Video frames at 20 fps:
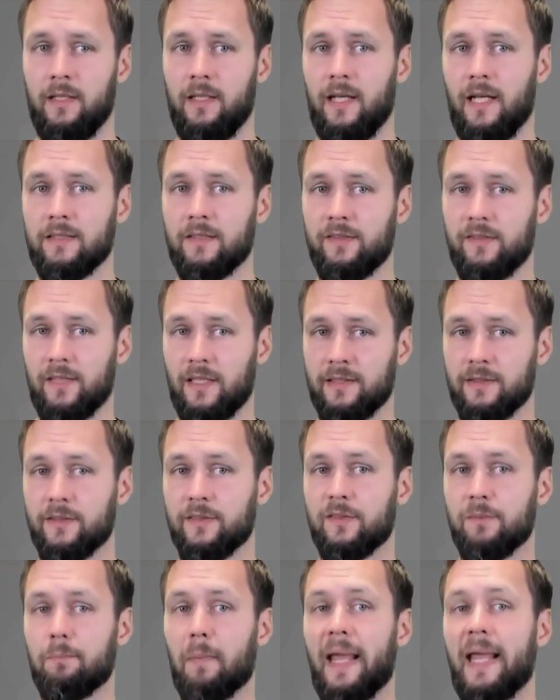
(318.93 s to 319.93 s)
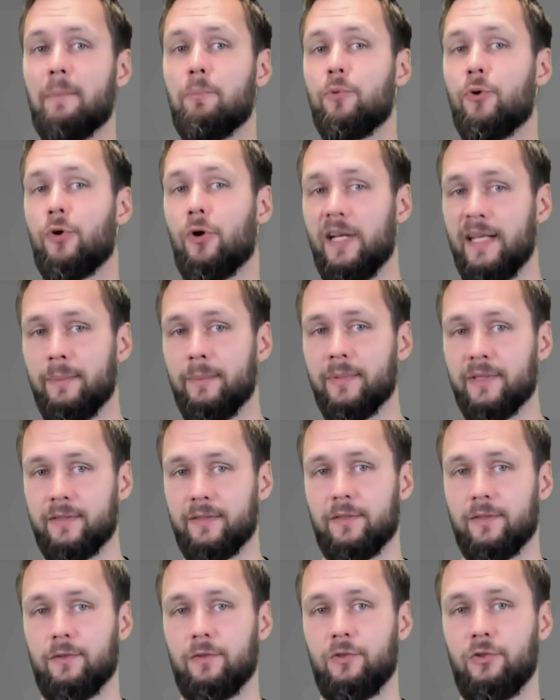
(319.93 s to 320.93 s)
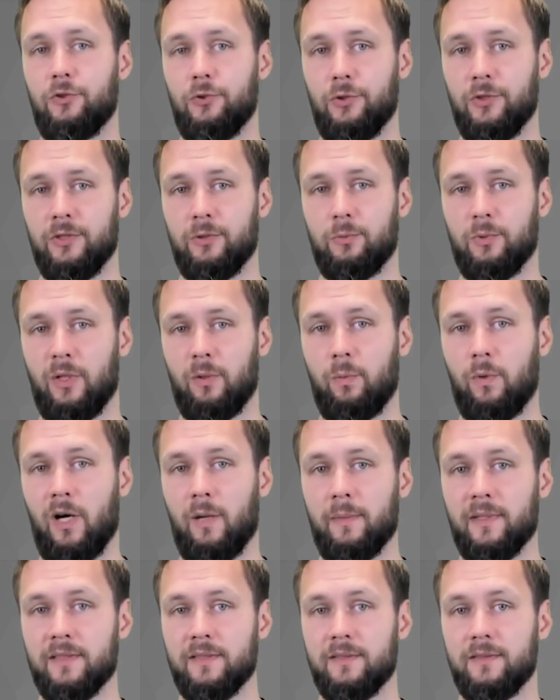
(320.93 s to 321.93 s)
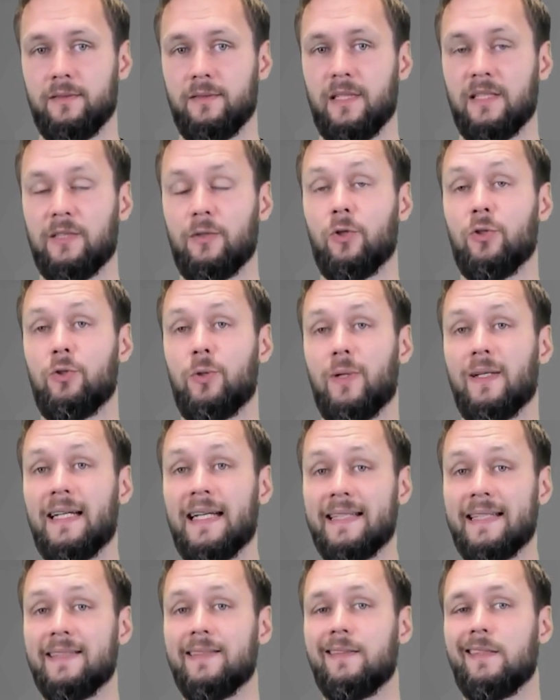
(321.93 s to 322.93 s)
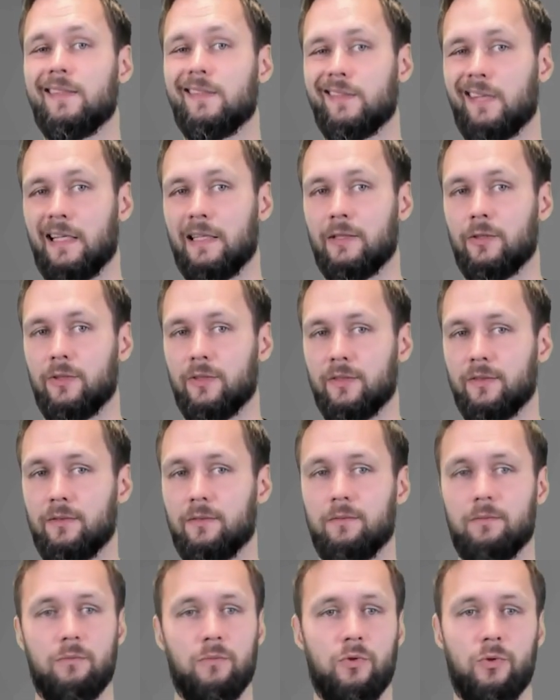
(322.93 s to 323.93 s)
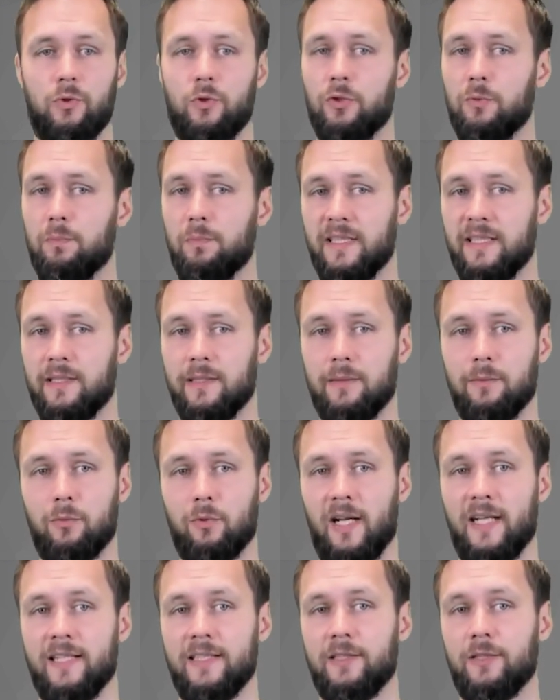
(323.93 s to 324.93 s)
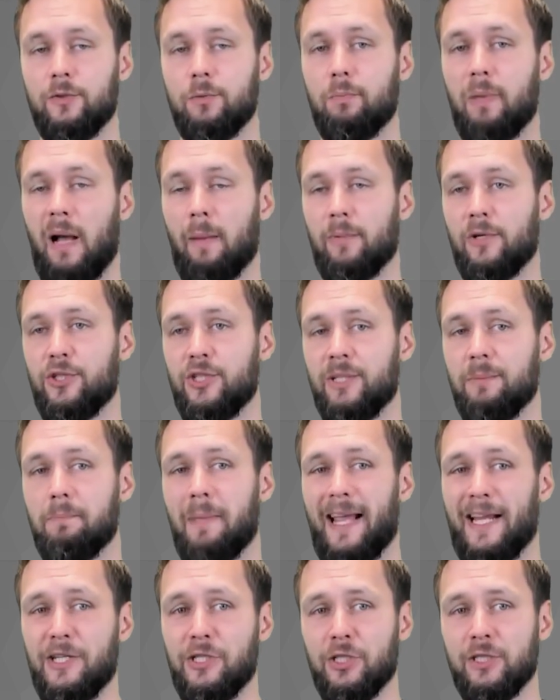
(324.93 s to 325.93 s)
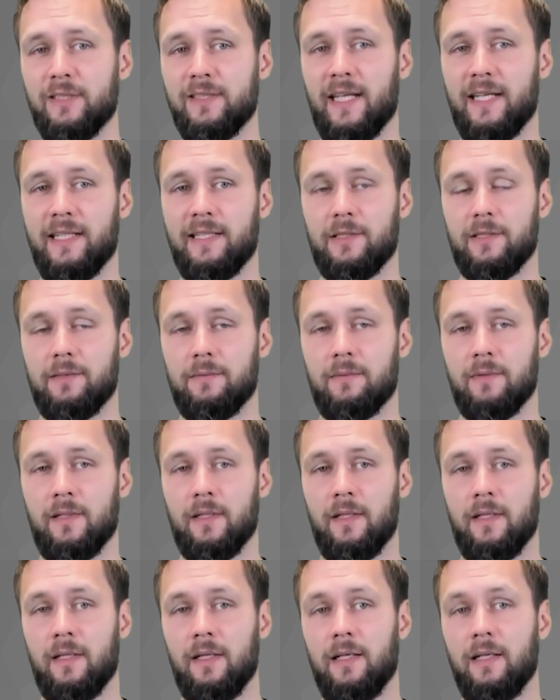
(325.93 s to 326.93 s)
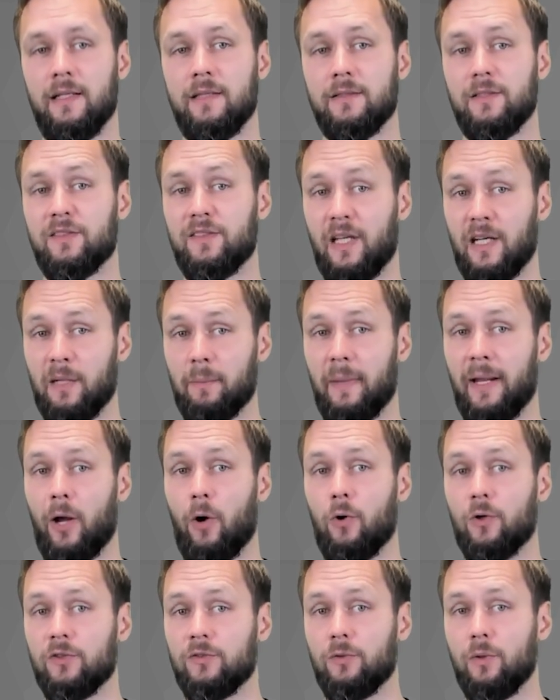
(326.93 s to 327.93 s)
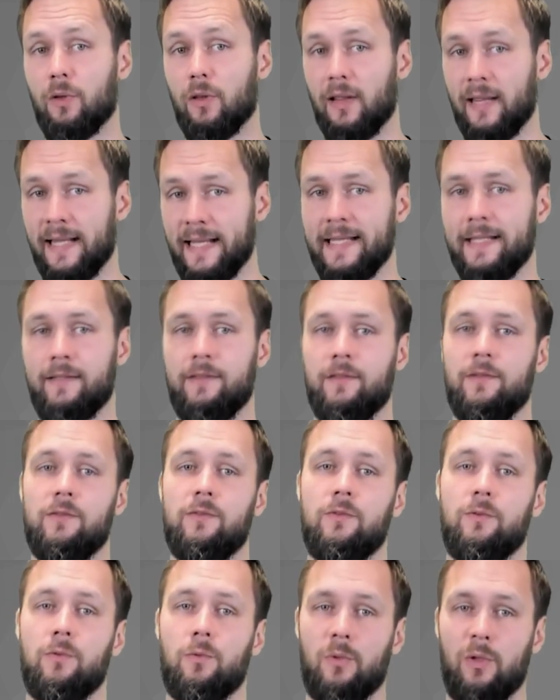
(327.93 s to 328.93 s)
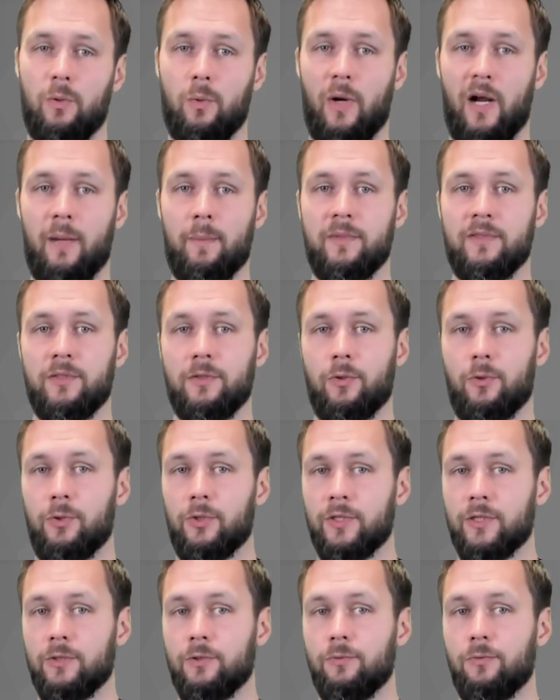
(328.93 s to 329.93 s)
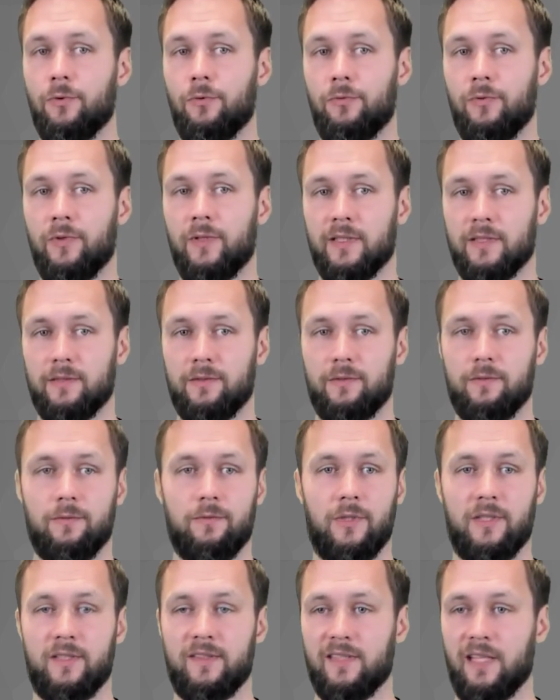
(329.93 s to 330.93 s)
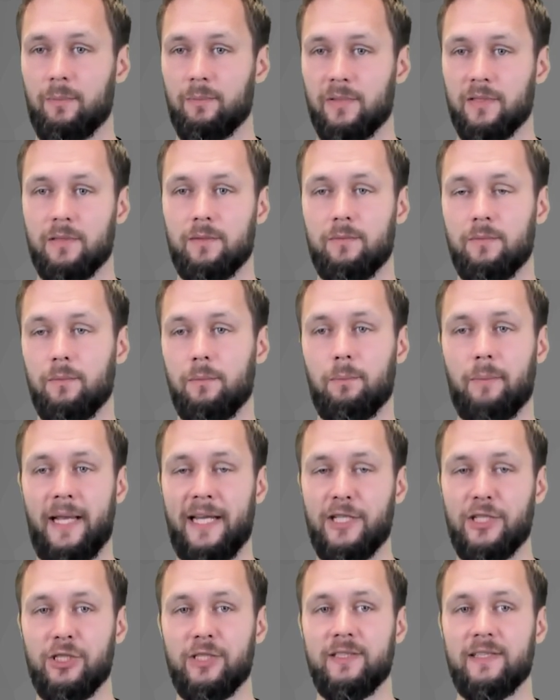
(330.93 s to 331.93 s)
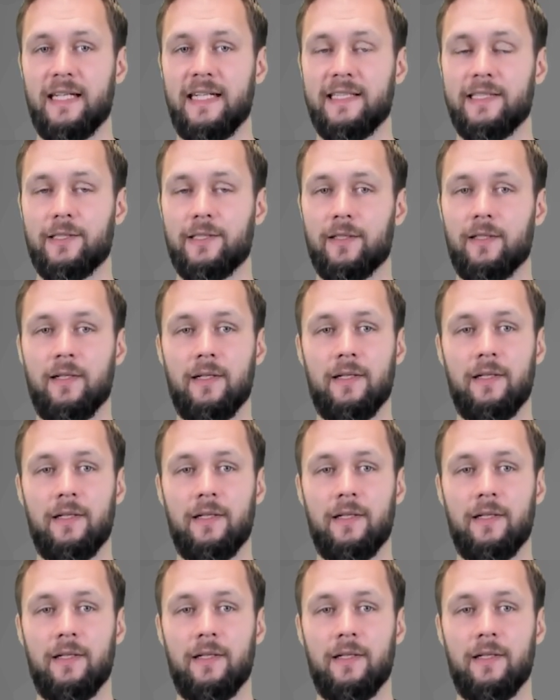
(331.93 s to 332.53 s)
and the standards may prohibit certain requirements that contradict the standards. It could be related to publishing patient data. The standard may also lead to requirements in order to fulfill it. For example, patient data